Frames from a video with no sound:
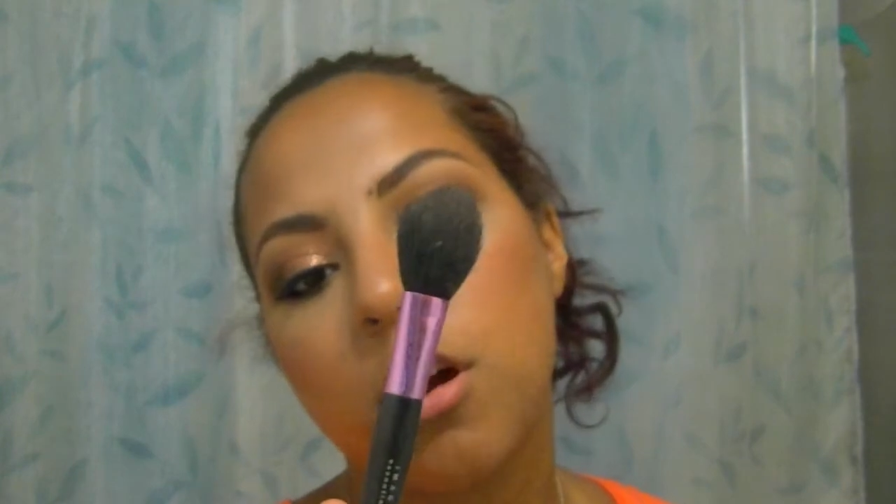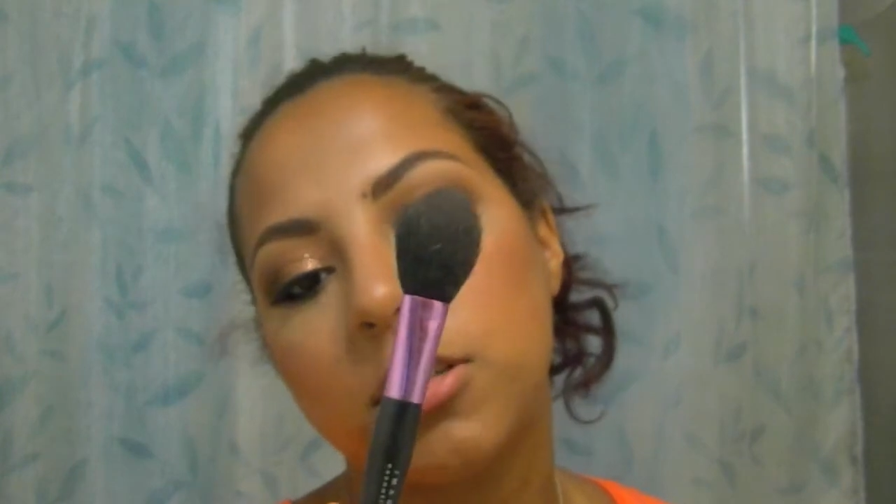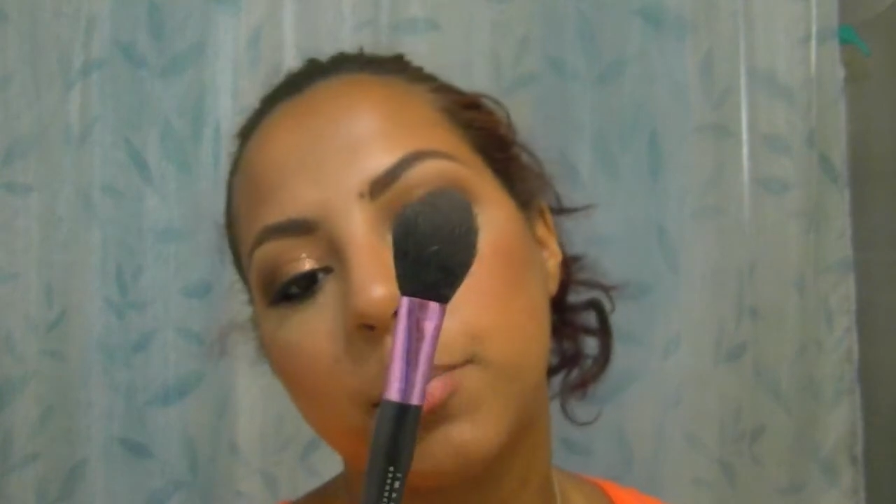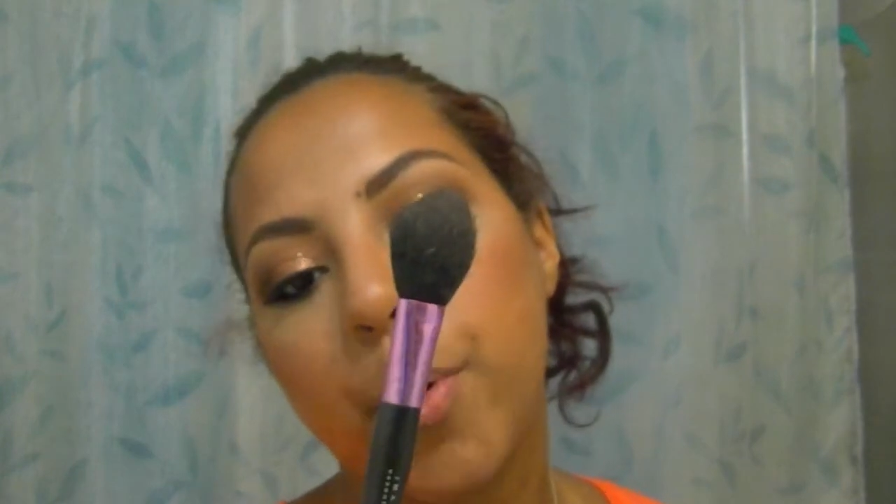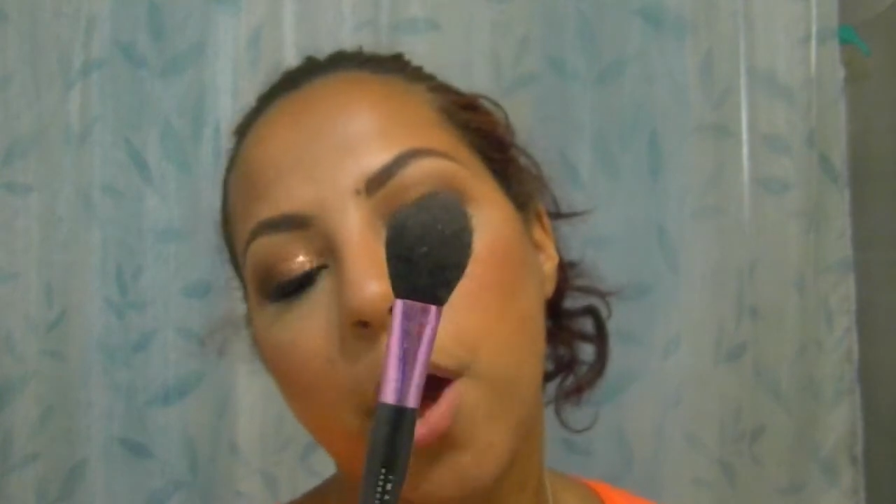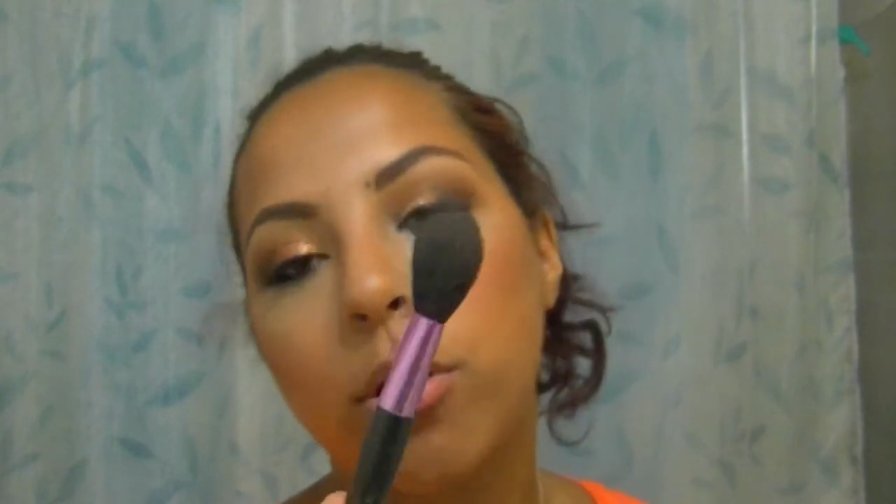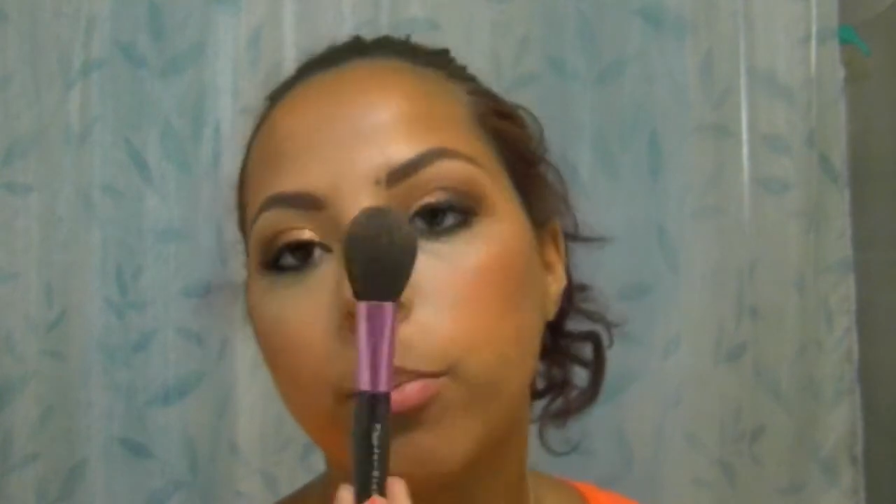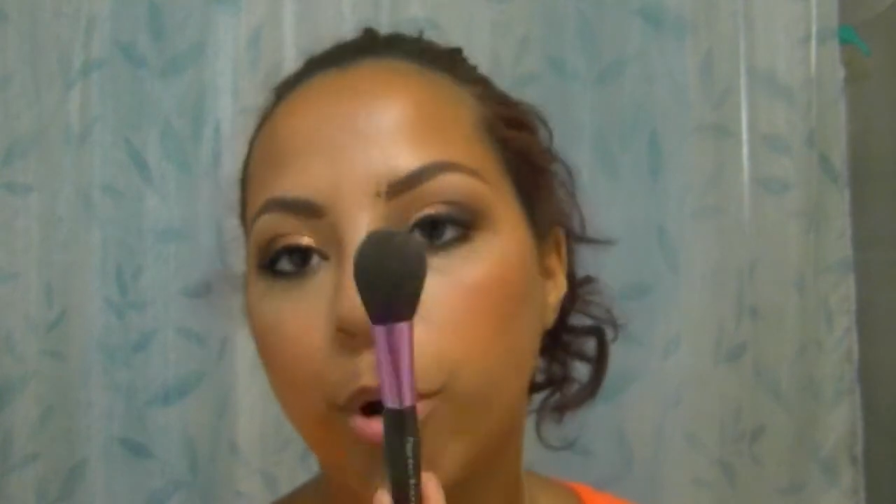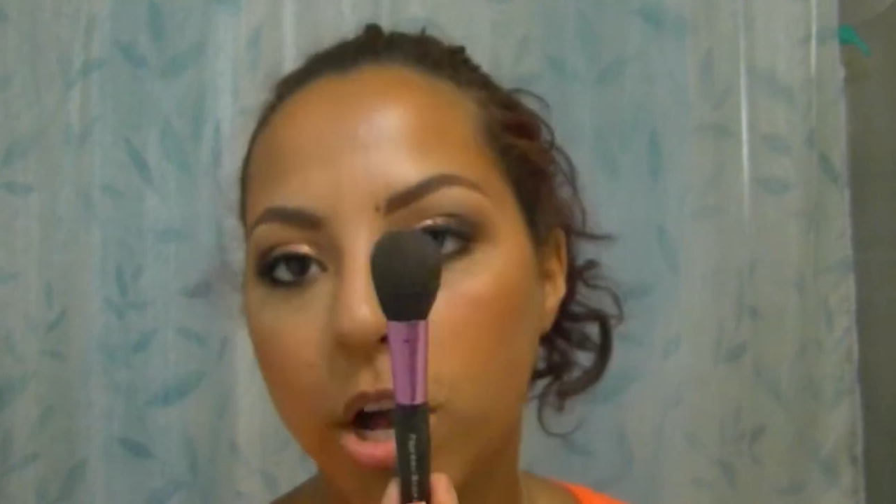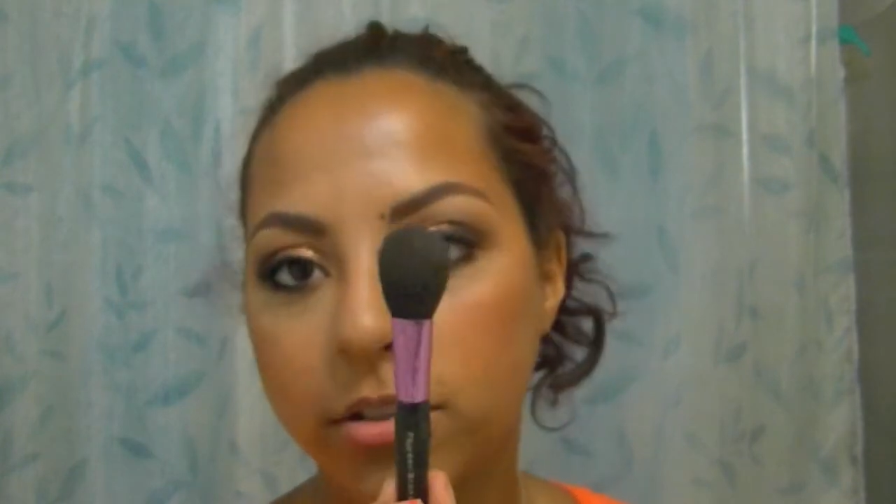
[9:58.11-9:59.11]
called a powder
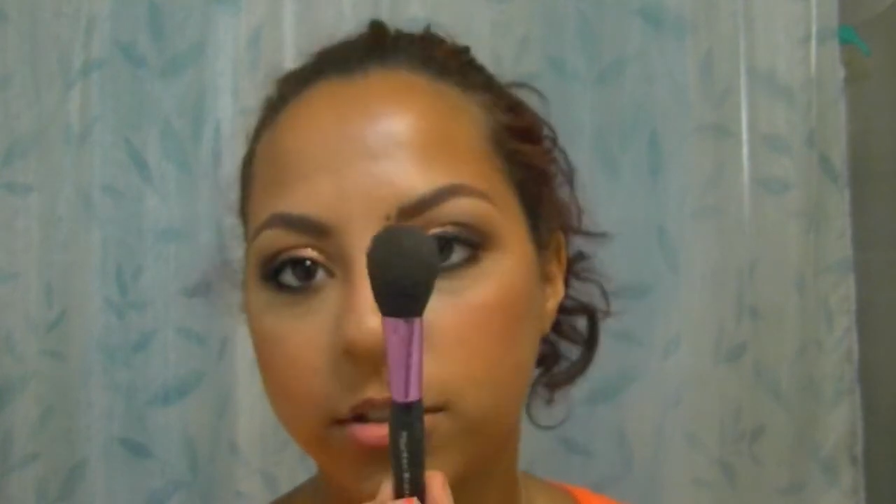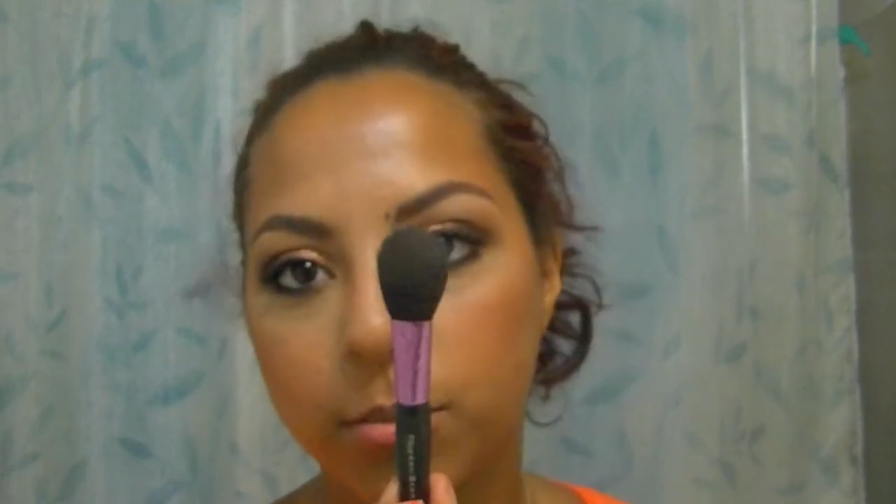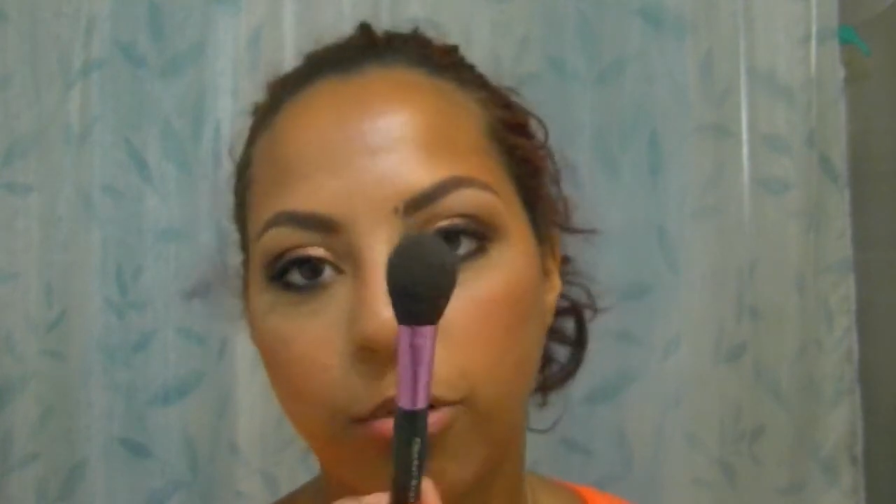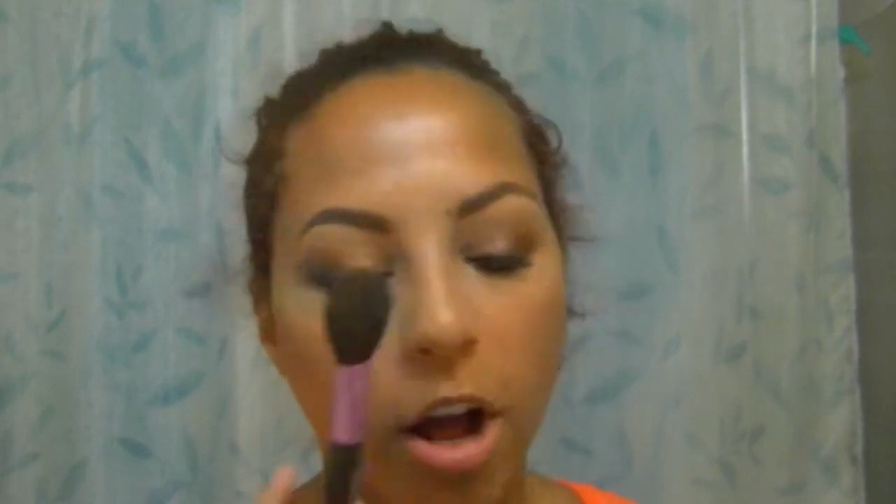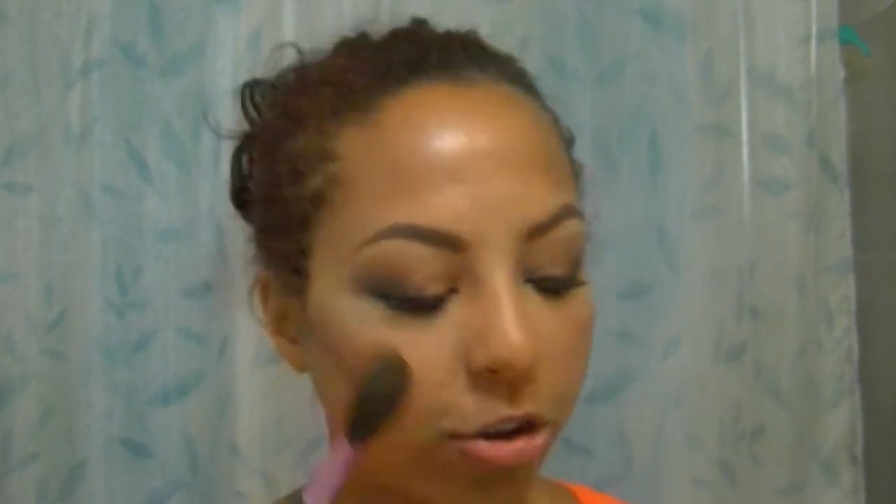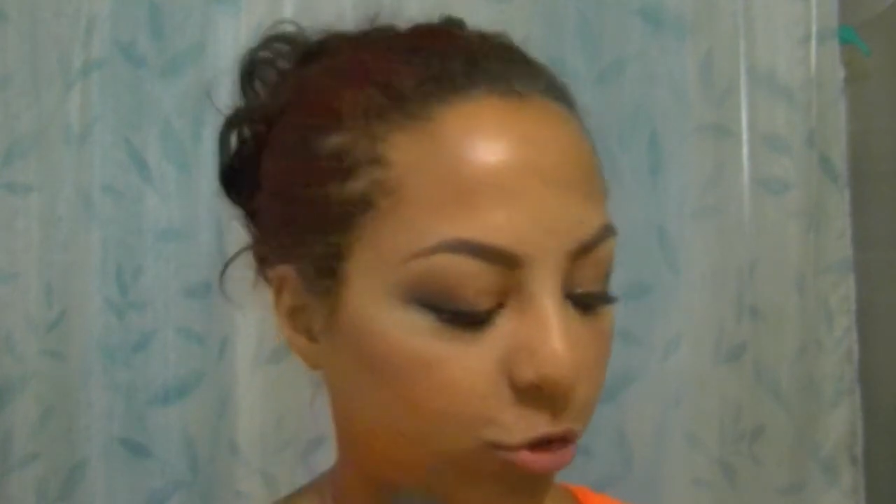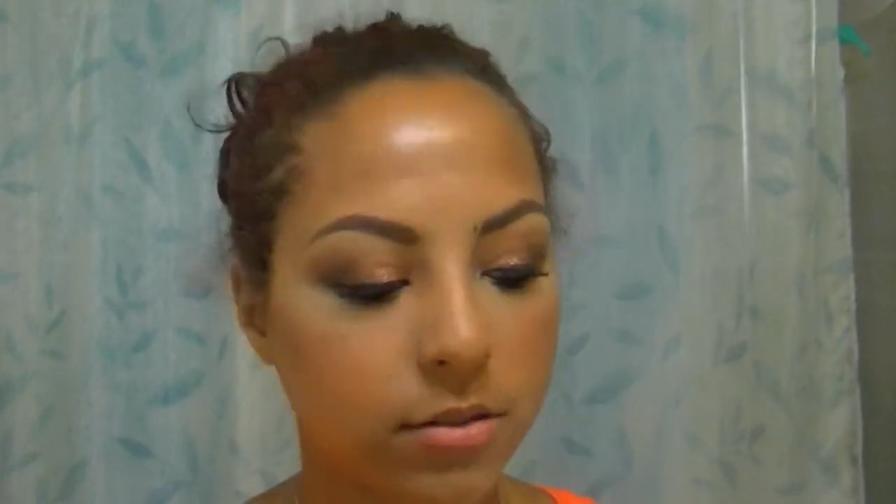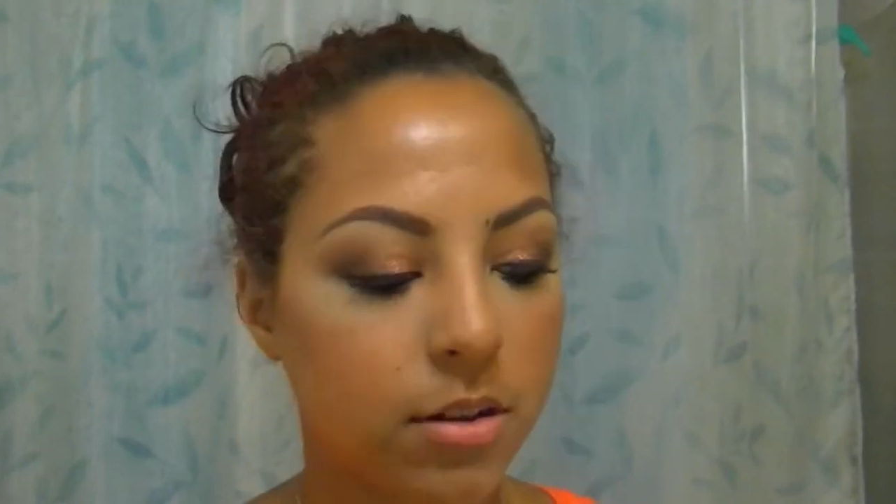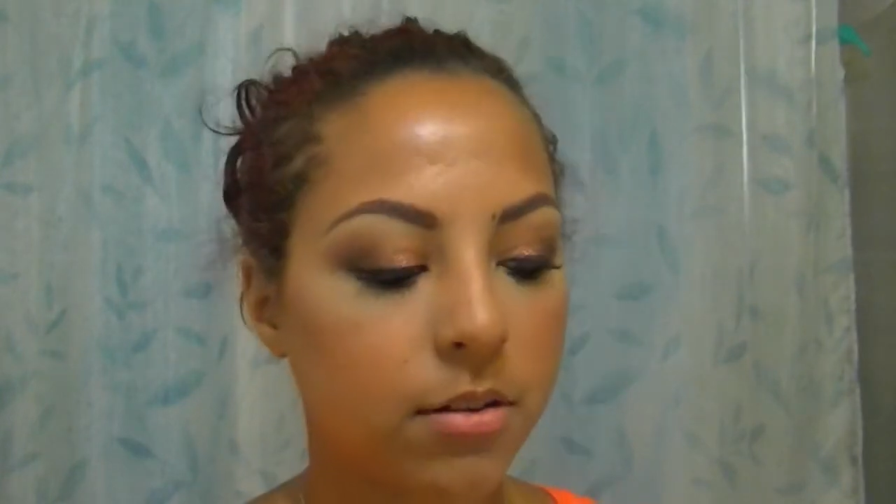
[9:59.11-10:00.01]
bronzer brush.